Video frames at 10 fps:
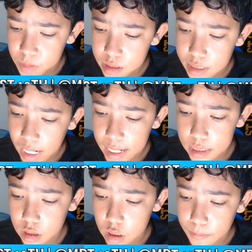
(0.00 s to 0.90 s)

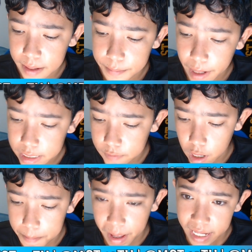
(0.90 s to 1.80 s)
D's just made a massive
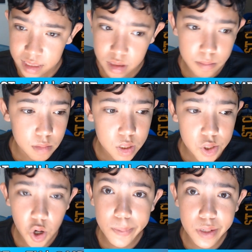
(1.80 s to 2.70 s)
comeback and
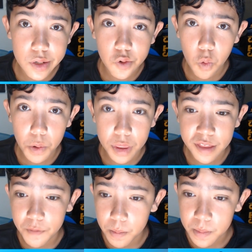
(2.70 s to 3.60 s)
stopped North
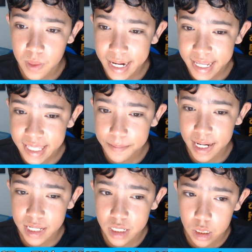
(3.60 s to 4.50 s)
from letting them
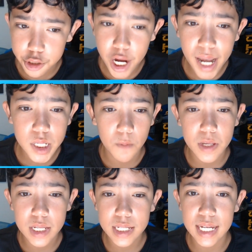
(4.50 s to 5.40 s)
get into the tracks.
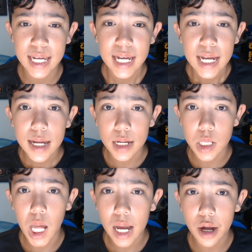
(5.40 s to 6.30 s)
Obviously,
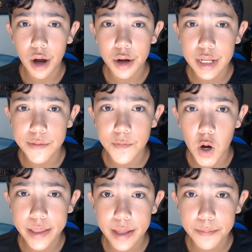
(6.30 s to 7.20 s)
Clarko is
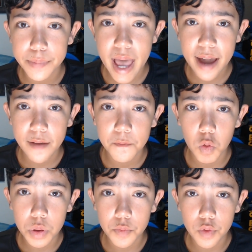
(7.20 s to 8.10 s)
finally back
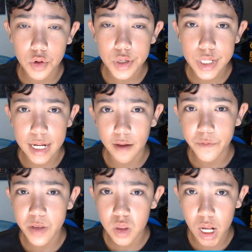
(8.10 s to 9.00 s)
for the Roos, and I
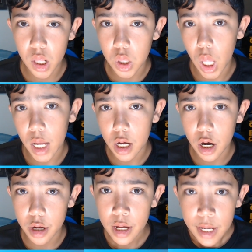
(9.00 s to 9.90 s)
feel like
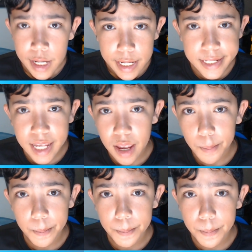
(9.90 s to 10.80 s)
Clarko is
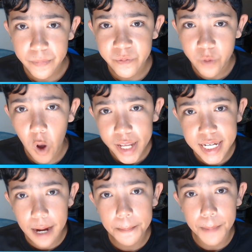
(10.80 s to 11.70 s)
their
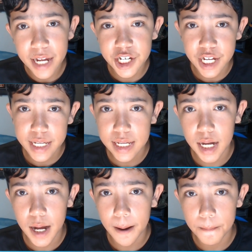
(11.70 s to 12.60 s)
fighting magic.
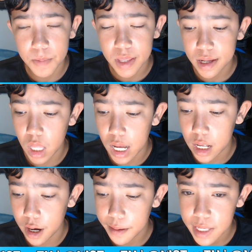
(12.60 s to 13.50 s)

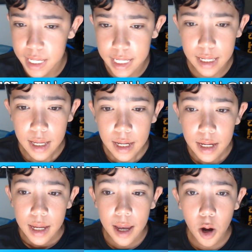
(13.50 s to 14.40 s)
Clarko, he
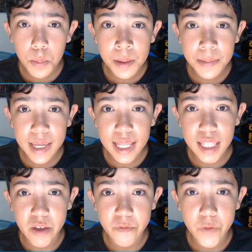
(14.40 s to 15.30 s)
helped them get
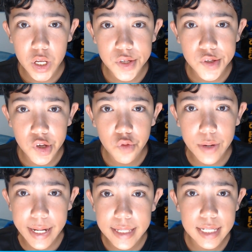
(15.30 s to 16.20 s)
their first 2
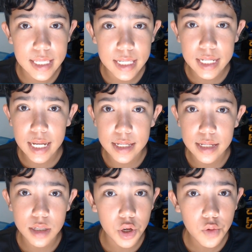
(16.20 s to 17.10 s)
wins in the
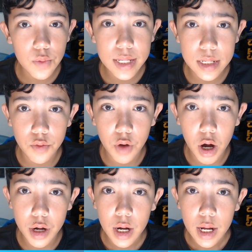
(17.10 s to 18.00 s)
season, 2 wins in a
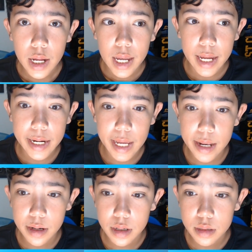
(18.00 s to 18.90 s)
row, and
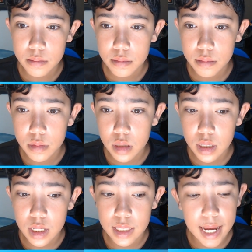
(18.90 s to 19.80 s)
then
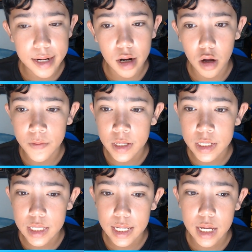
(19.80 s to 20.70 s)

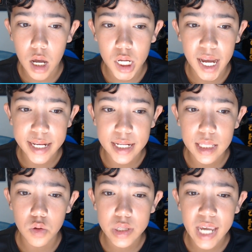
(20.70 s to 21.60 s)
obviously kind of had
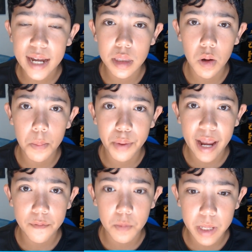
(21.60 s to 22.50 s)
to take a little
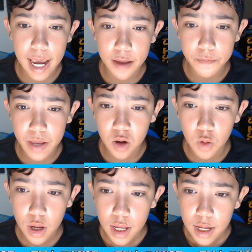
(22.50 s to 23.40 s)
break from the
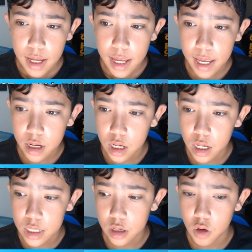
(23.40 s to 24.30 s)
AFL
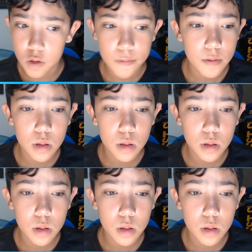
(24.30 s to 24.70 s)
because of